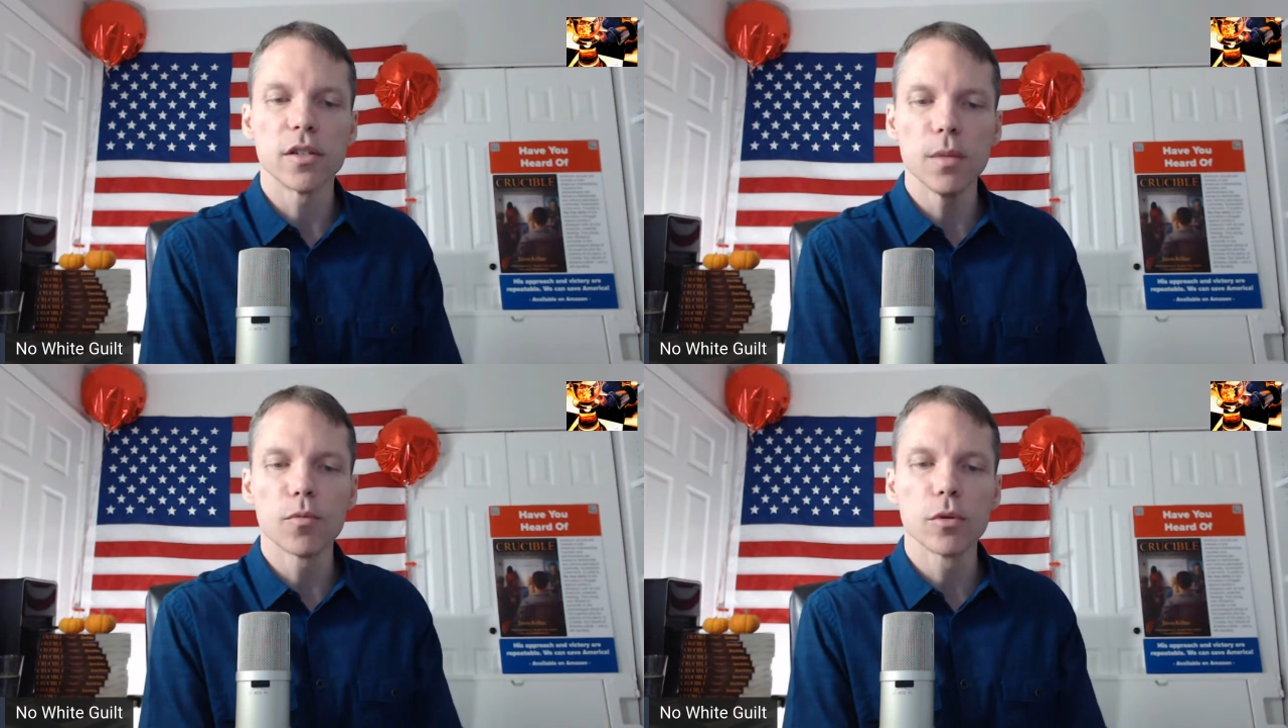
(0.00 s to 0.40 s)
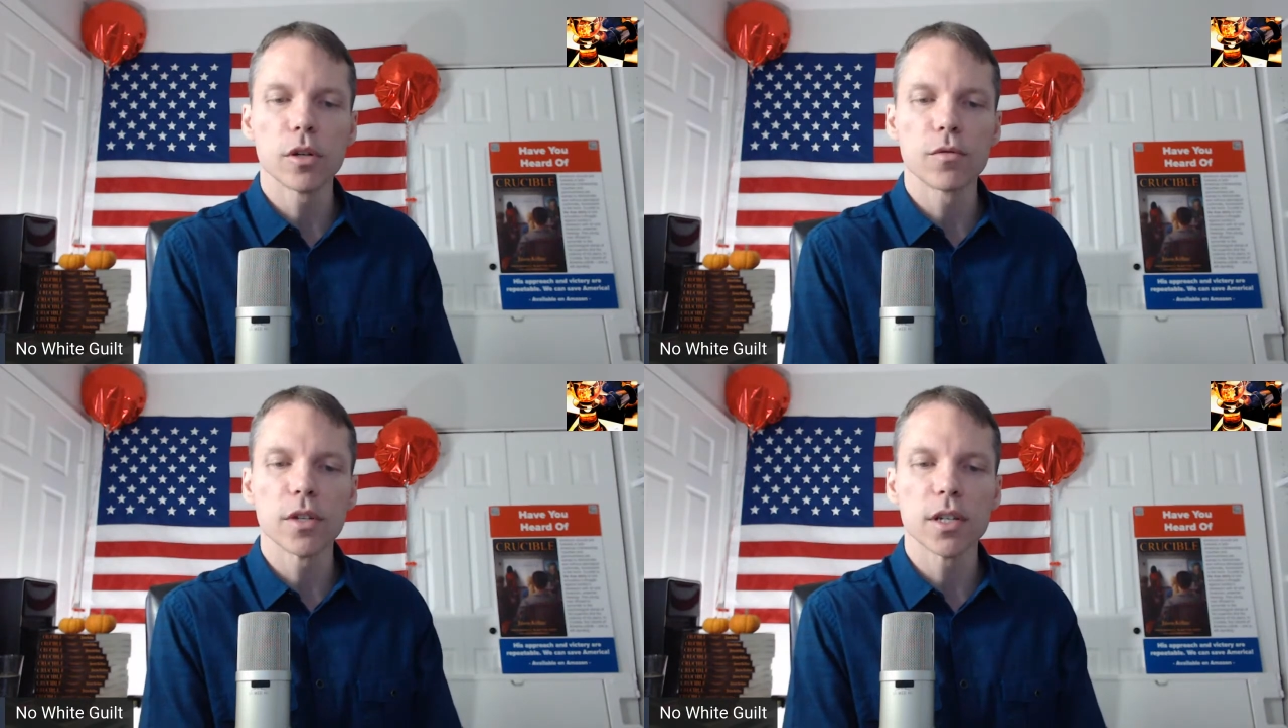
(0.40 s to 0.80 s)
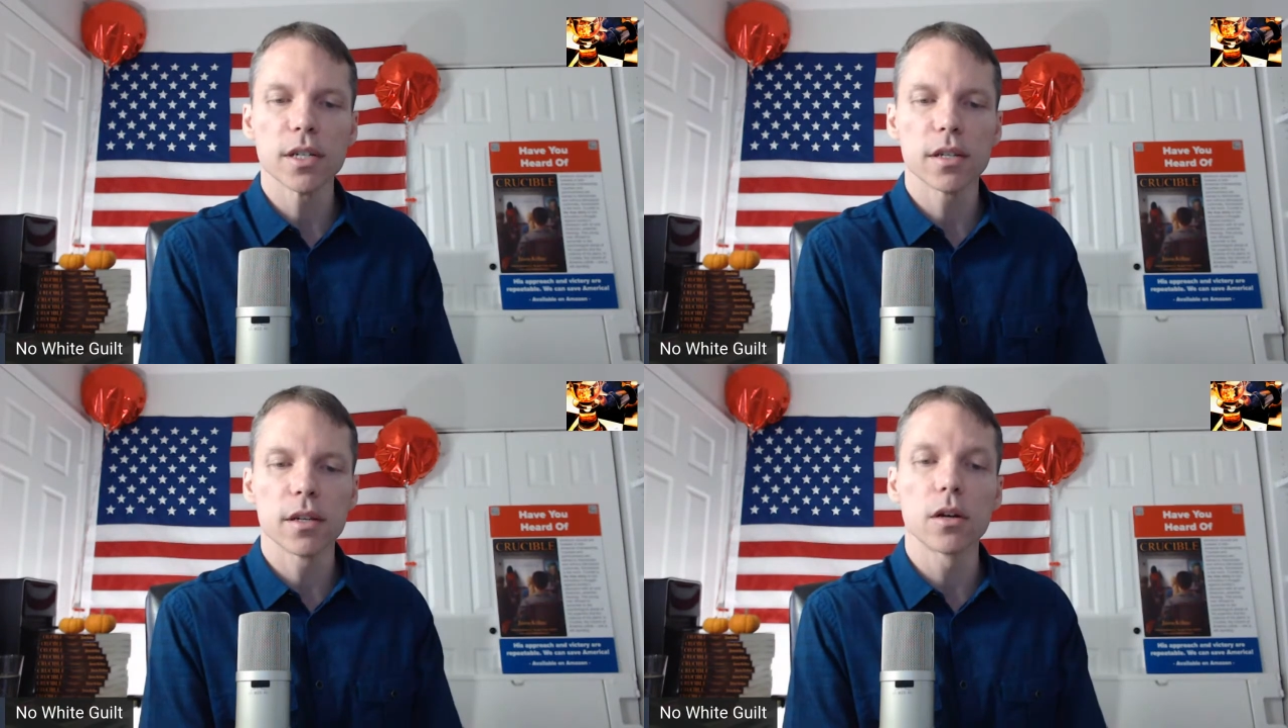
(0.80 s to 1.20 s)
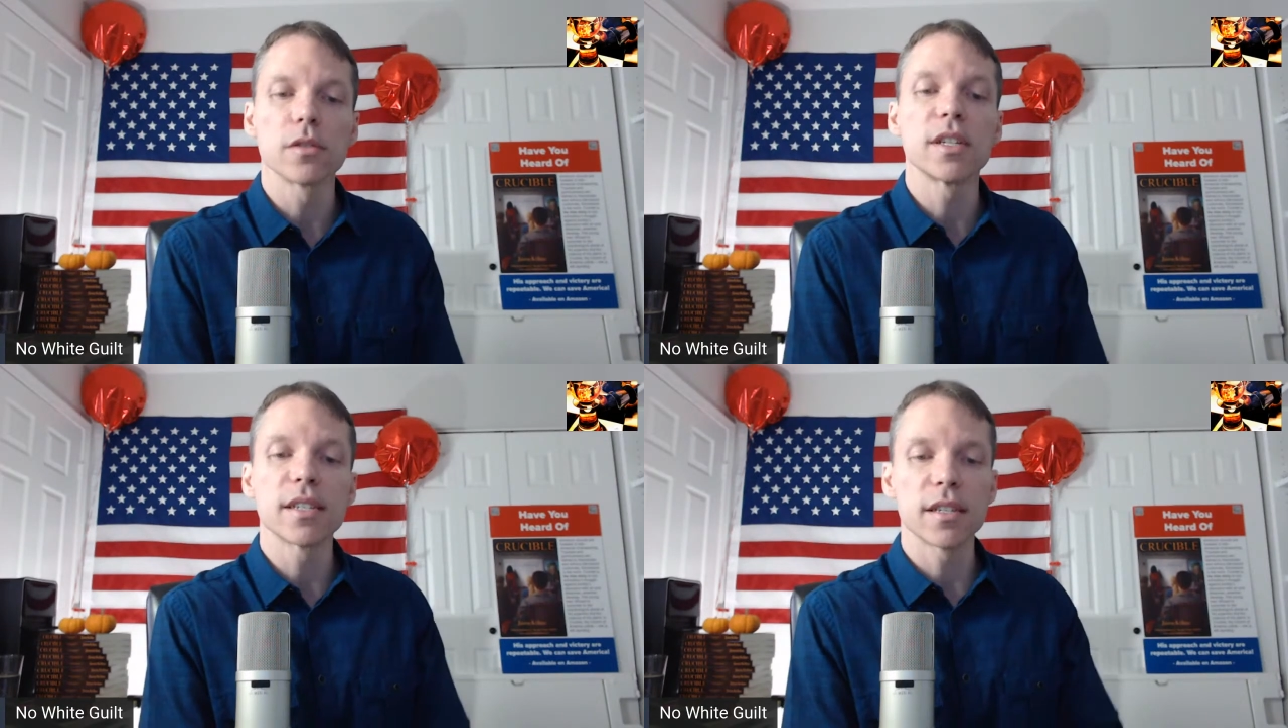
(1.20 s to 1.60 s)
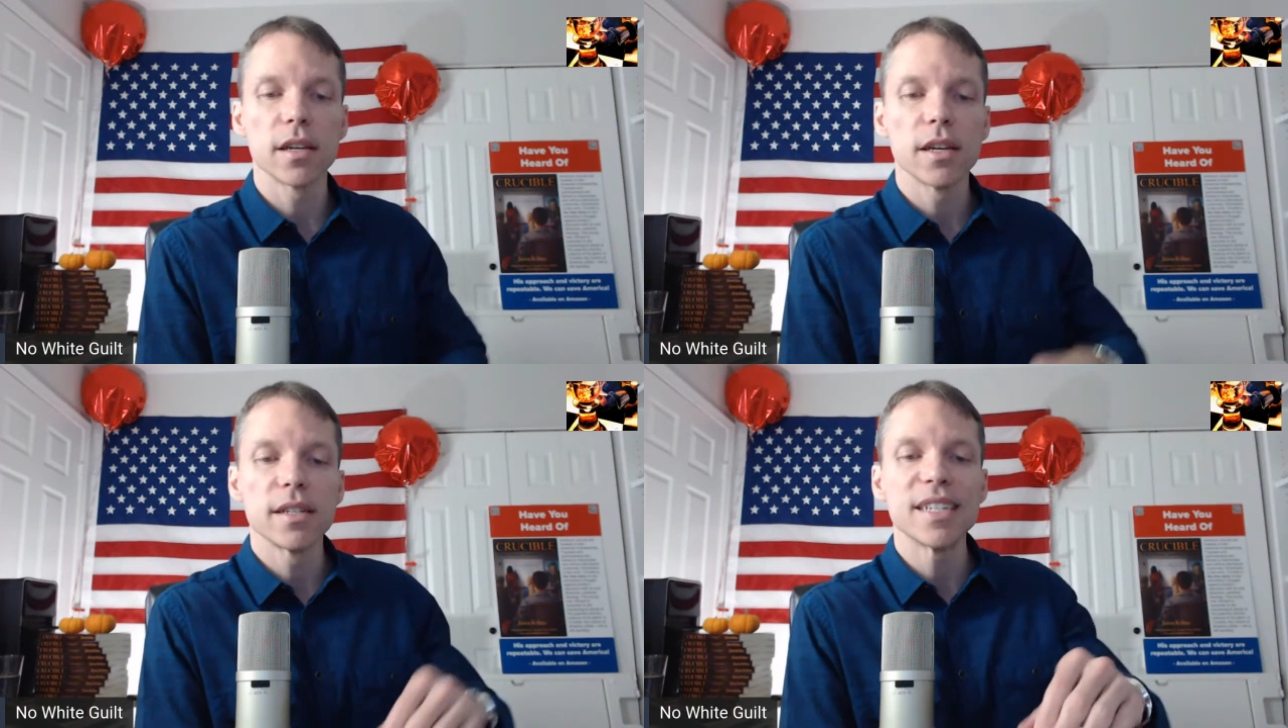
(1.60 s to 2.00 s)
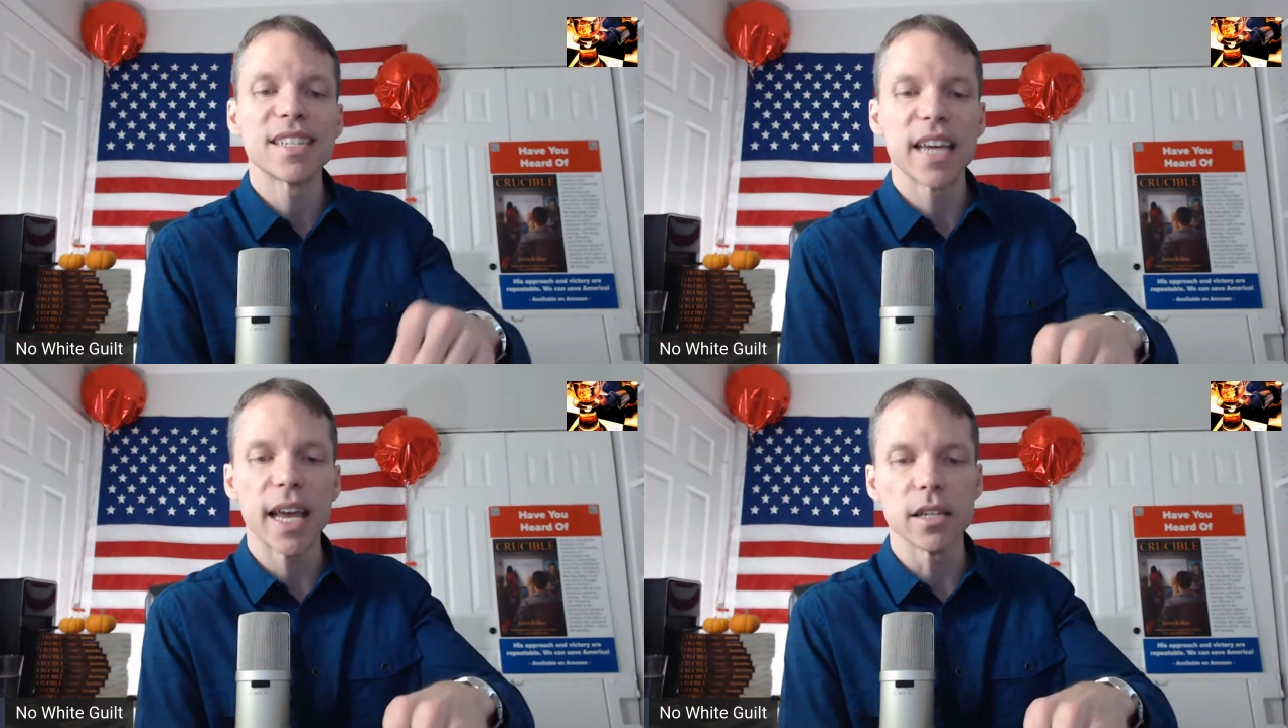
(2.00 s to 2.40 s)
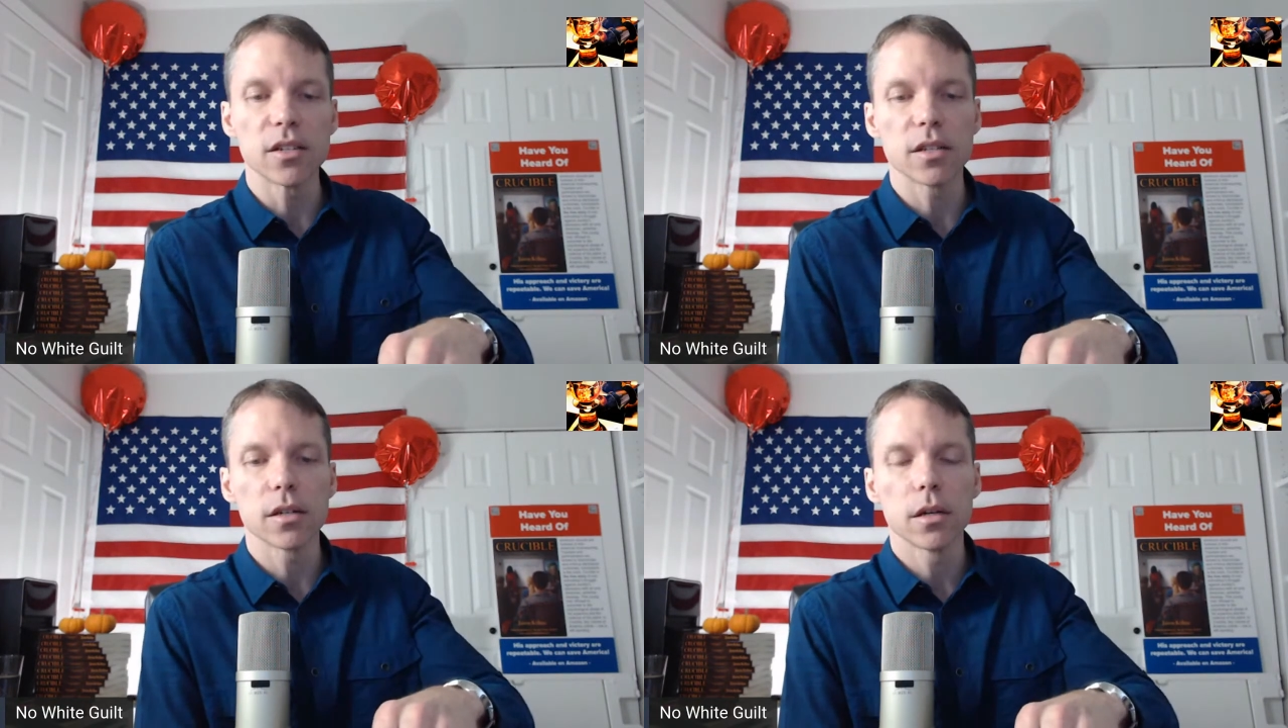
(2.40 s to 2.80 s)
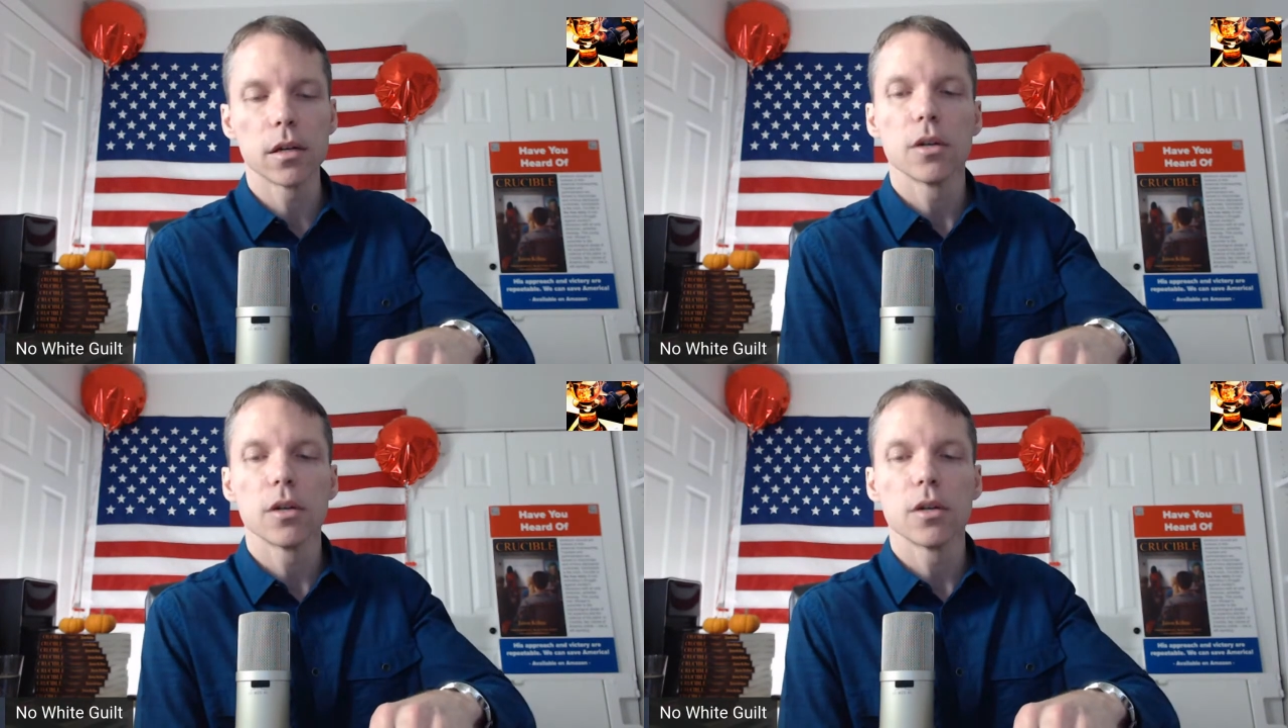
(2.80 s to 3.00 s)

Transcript: deep-rooted distaste.